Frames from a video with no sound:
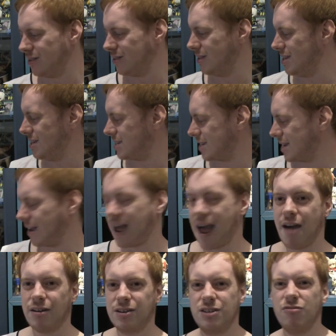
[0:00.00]
this
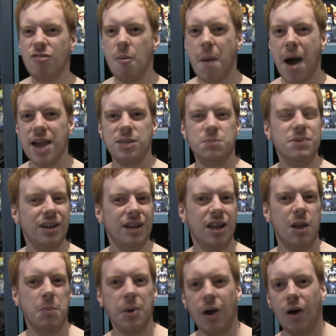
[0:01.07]
character reminds me a
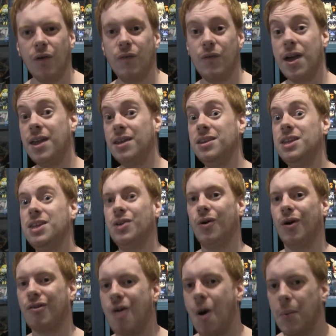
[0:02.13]
little bit of
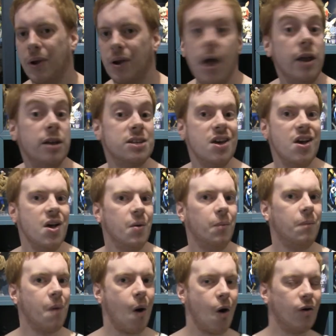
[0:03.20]
Nico Robin, and
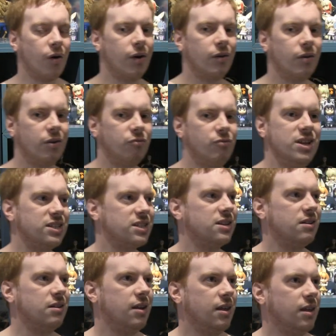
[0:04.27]
more
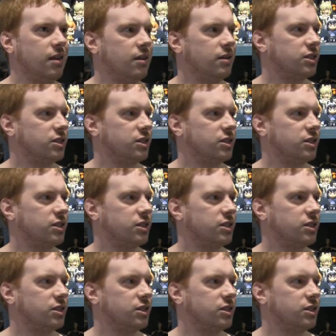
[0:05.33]
recently,